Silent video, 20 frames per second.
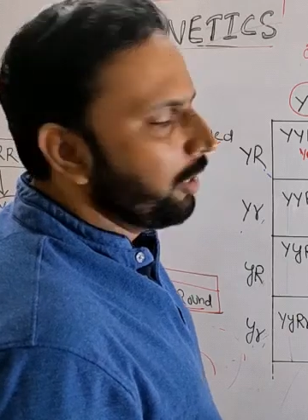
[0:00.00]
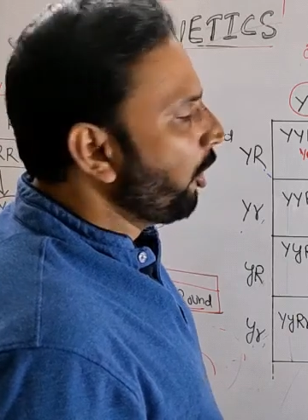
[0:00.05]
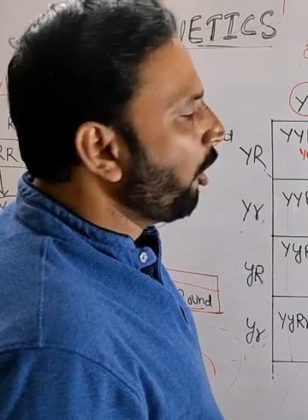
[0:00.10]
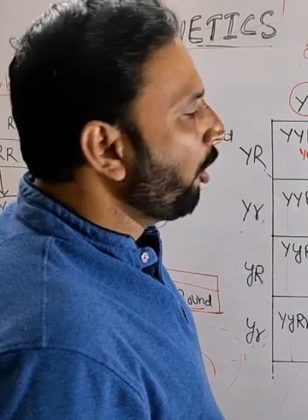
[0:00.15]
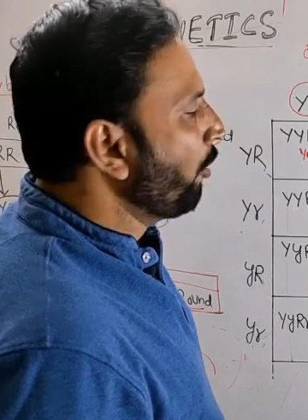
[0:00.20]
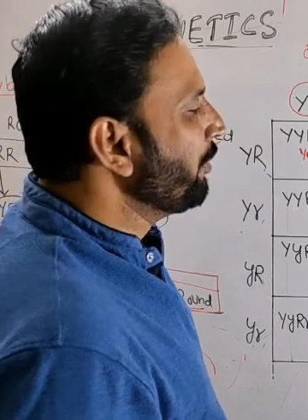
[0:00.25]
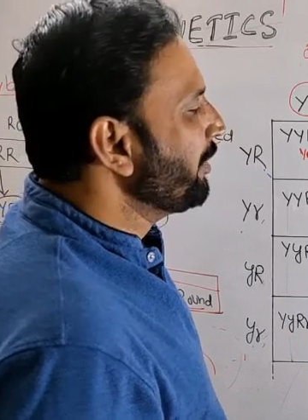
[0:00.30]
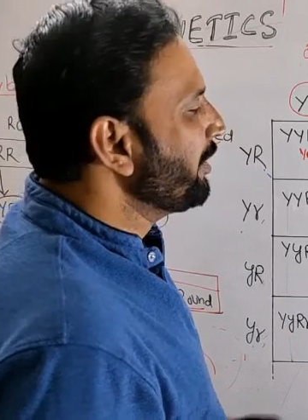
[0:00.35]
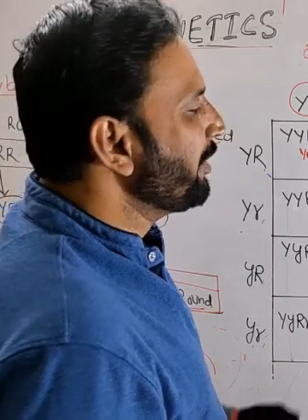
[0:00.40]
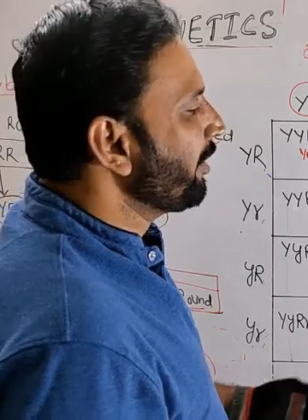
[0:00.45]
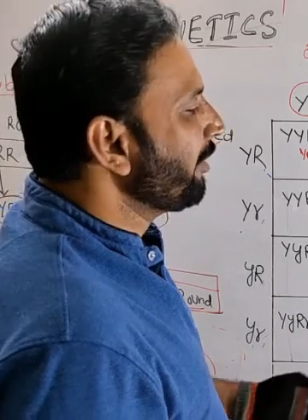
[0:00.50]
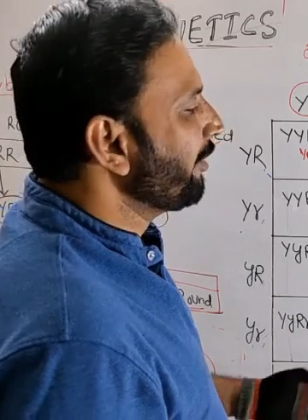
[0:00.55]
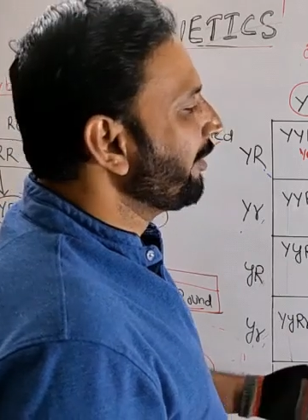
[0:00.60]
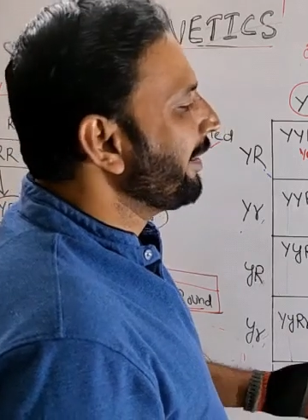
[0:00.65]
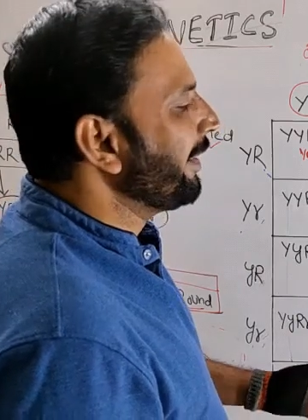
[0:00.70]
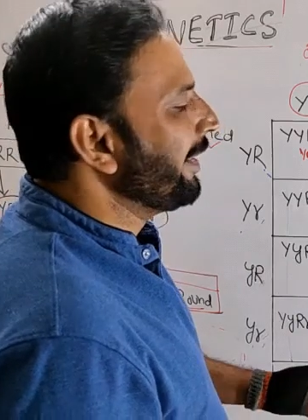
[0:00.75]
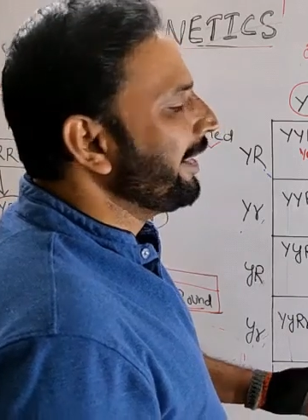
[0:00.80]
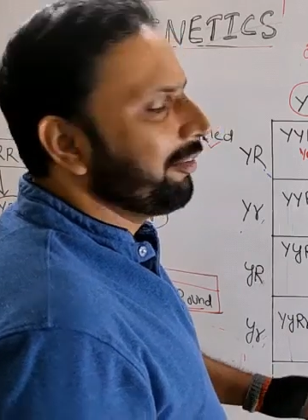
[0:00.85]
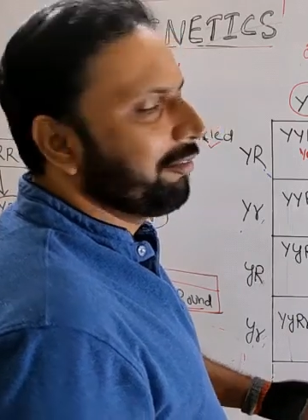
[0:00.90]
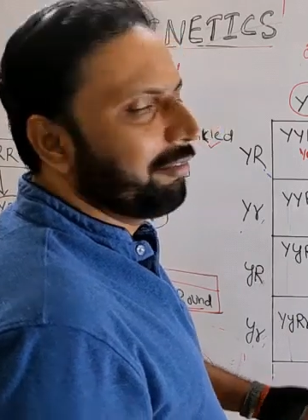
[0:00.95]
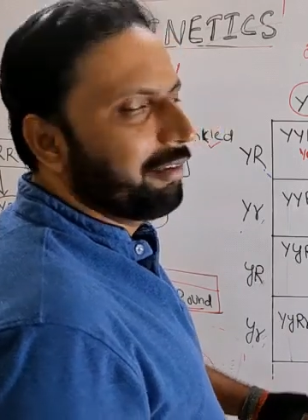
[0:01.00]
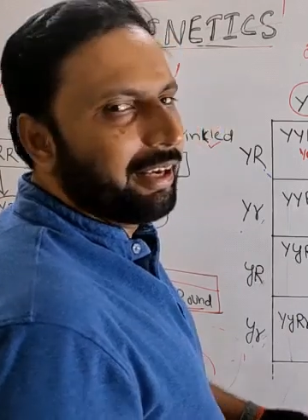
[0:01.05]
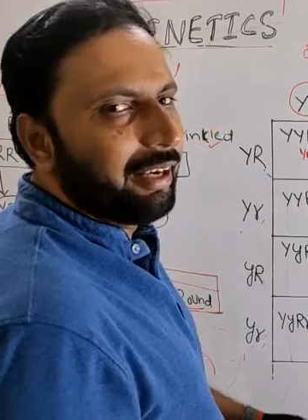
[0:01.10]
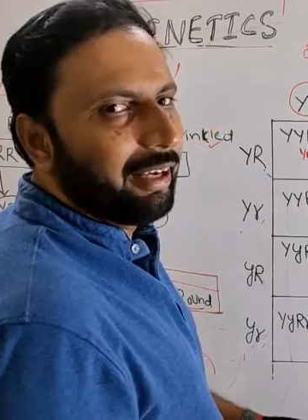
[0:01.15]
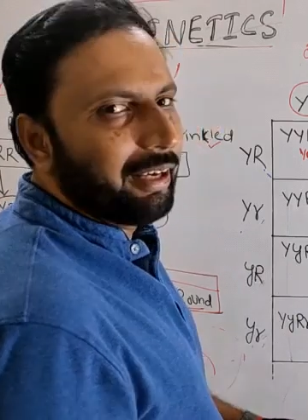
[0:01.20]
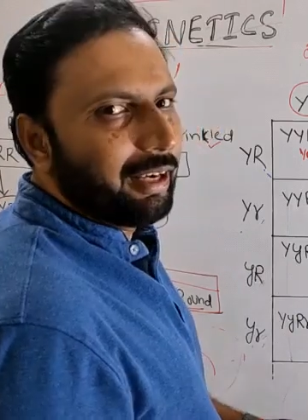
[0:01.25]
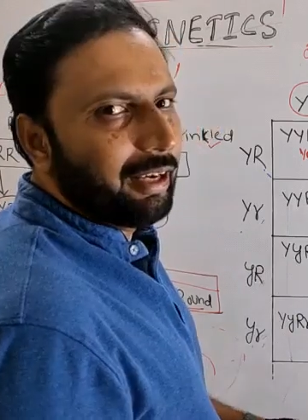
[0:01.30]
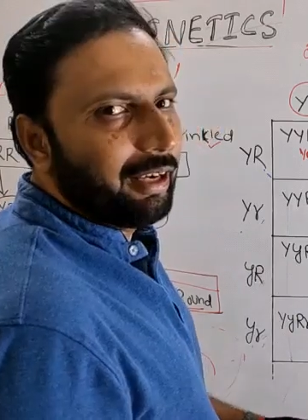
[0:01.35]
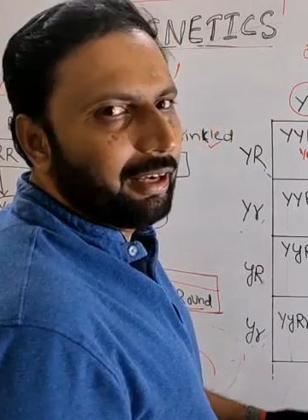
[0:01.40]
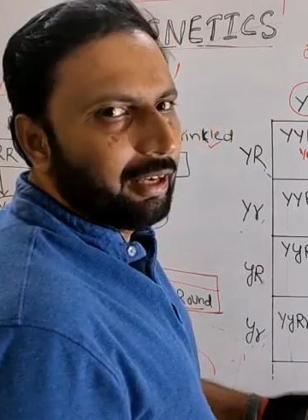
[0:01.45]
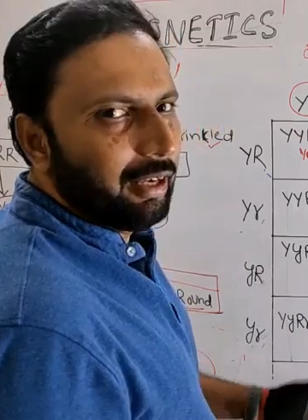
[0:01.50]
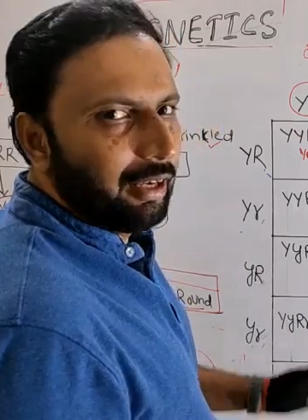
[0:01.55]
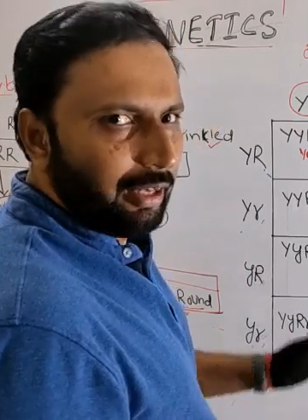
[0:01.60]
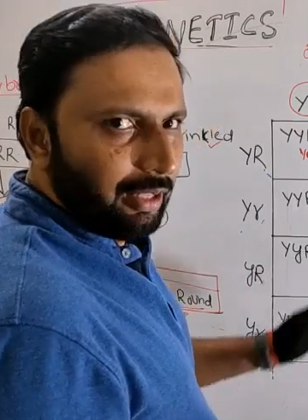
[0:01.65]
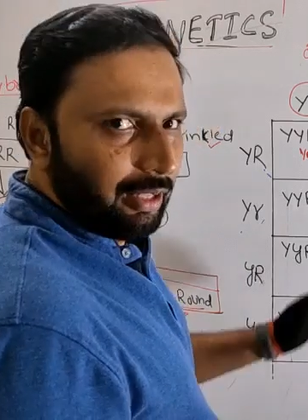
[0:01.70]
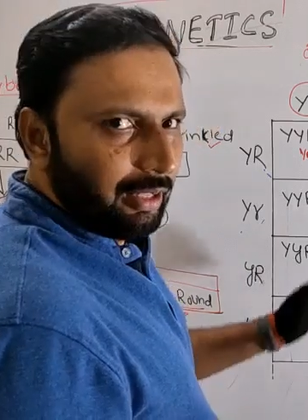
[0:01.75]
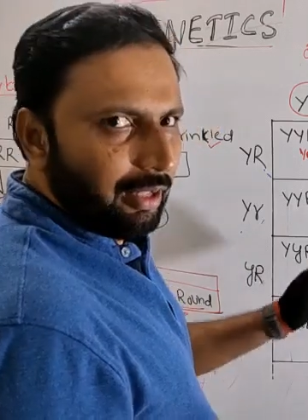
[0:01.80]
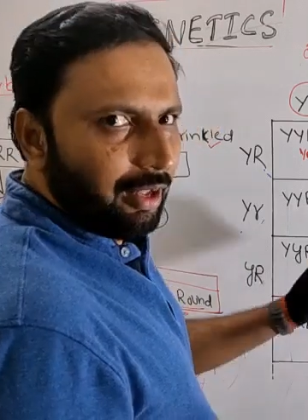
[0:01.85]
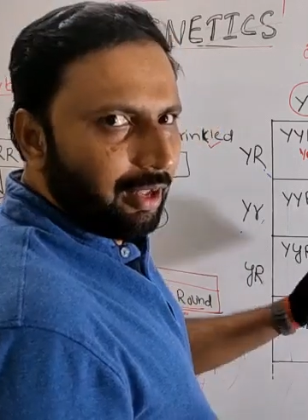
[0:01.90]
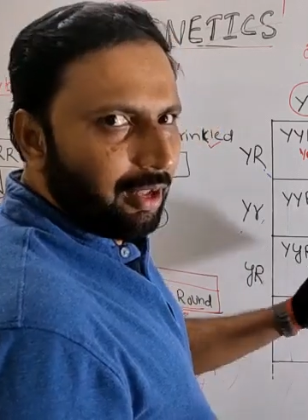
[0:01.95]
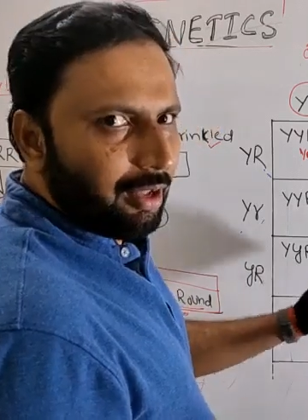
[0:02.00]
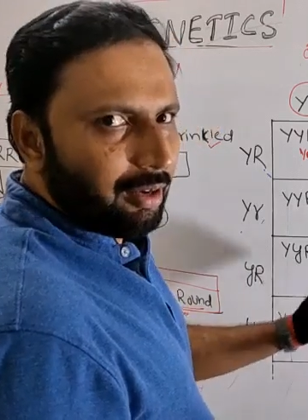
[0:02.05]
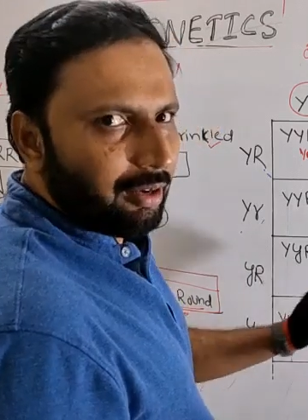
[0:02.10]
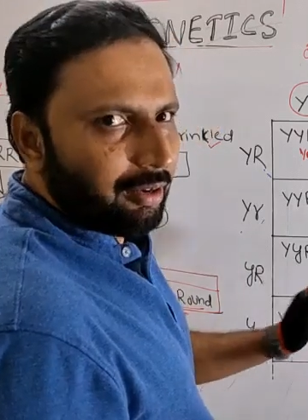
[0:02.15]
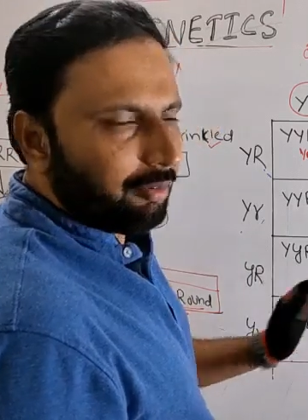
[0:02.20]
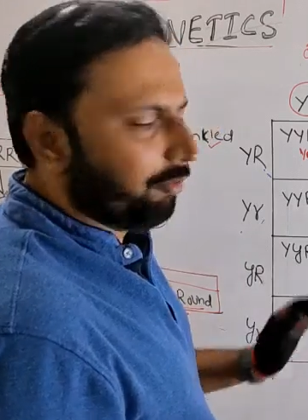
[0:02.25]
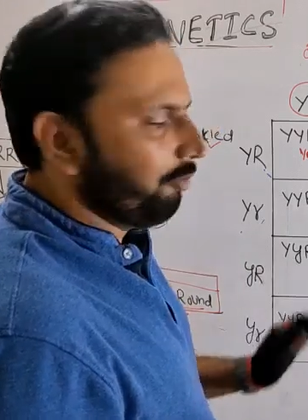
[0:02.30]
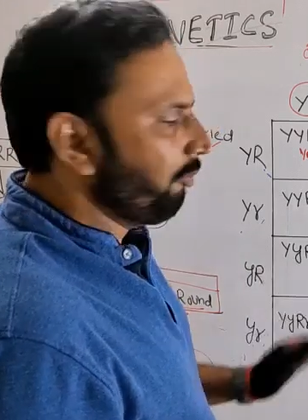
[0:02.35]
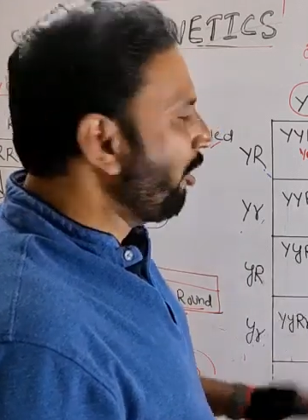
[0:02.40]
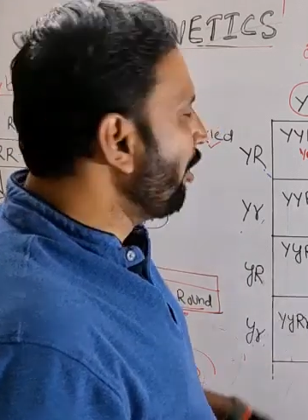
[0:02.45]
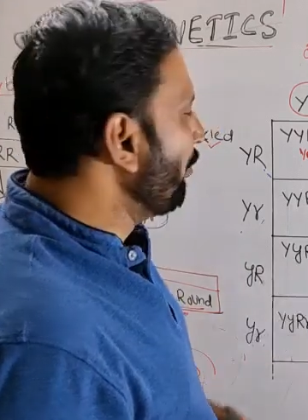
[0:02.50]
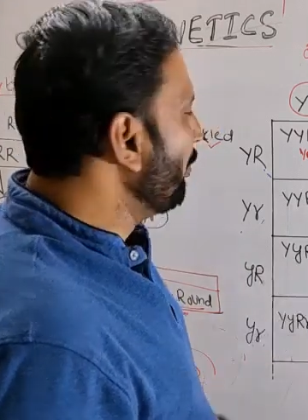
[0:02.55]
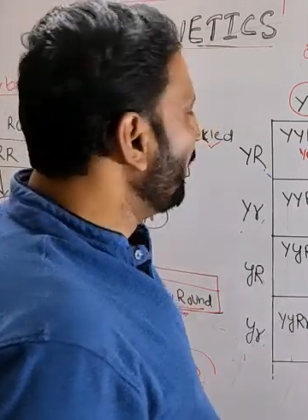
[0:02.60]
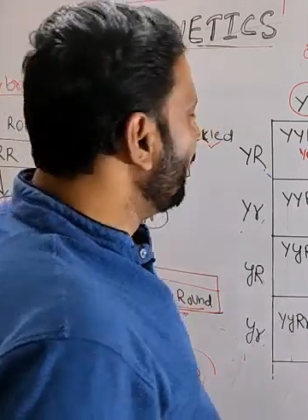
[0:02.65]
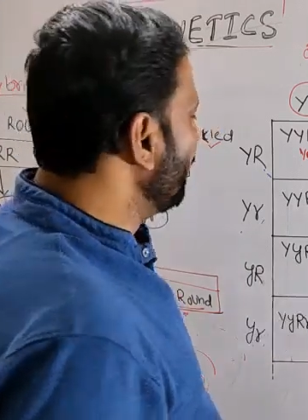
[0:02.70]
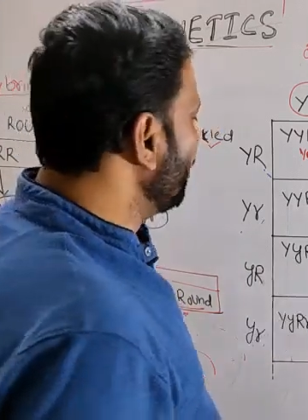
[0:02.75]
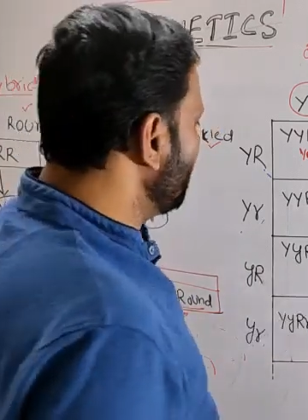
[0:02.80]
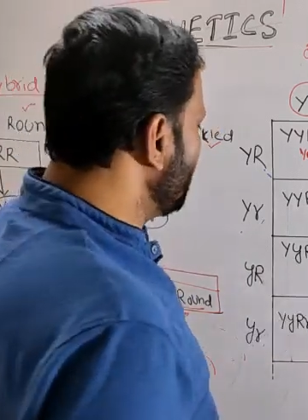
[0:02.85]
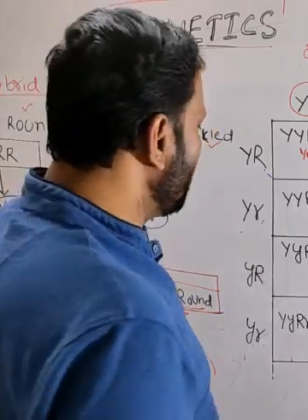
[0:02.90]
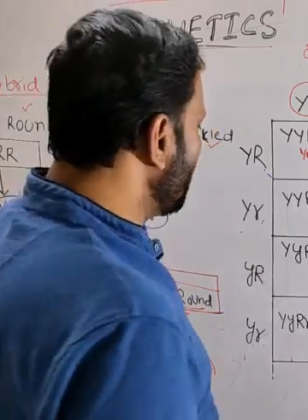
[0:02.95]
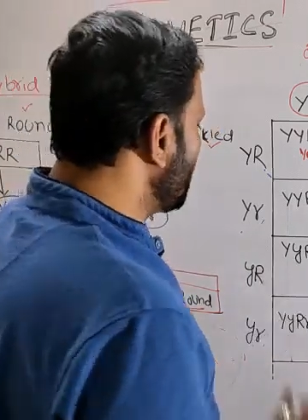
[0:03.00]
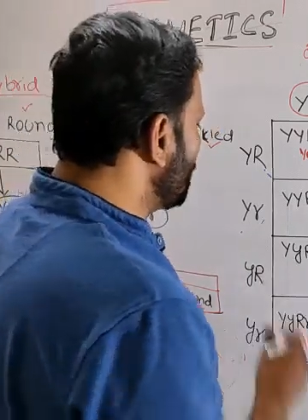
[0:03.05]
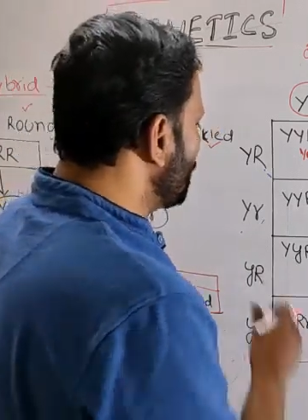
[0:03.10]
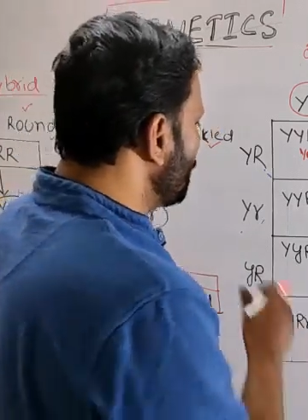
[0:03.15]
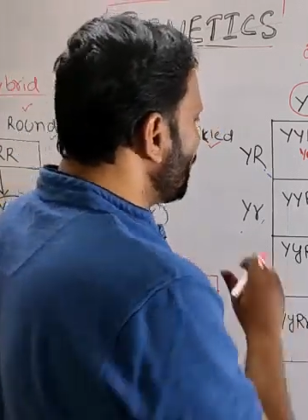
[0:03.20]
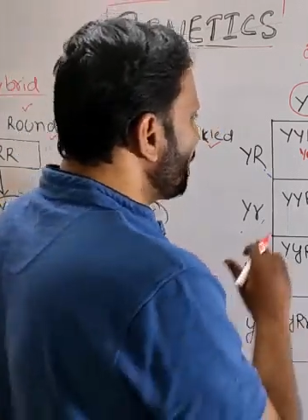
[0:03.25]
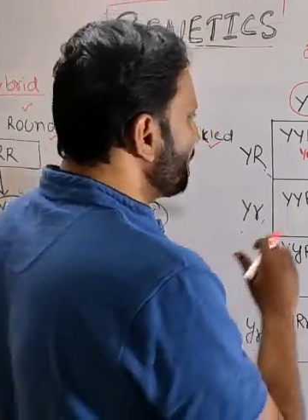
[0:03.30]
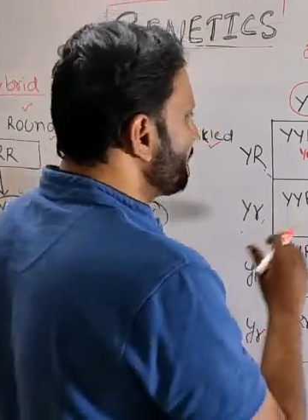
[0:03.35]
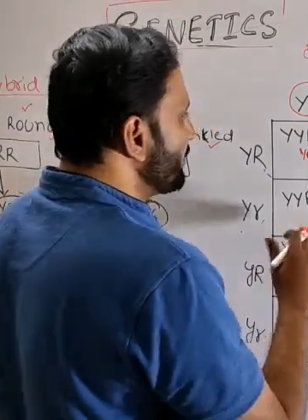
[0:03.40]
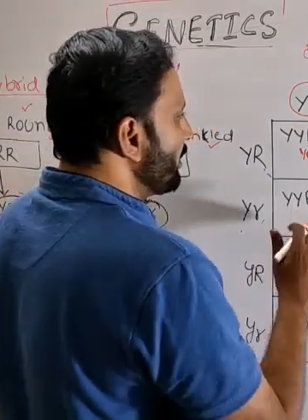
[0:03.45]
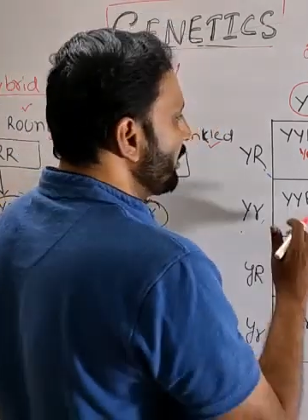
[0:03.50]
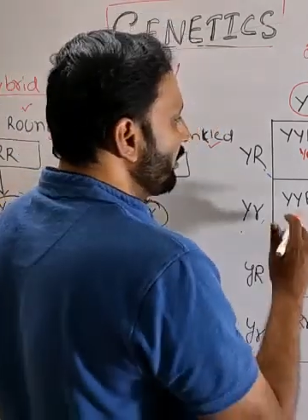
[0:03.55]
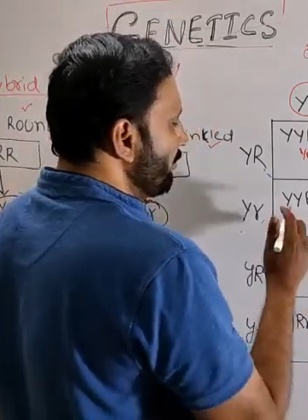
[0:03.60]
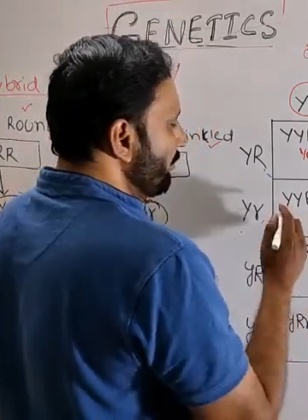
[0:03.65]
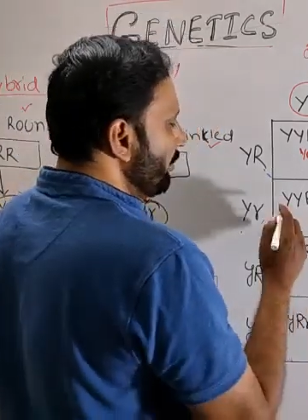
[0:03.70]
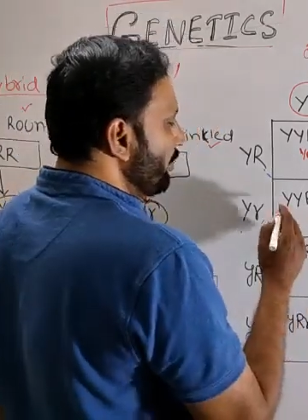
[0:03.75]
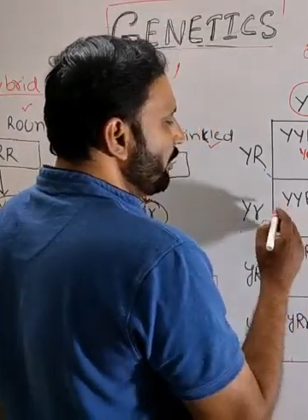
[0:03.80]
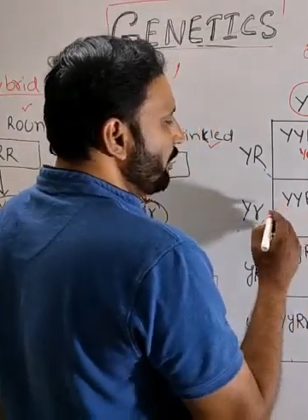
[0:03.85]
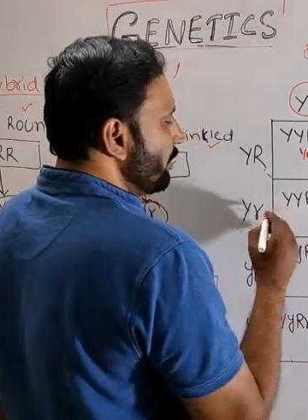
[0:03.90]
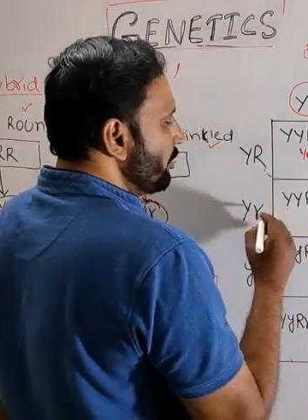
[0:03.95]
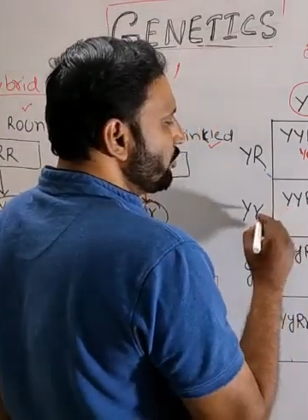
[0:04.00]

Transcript: How many are green wrinkled are forming? Just you observe.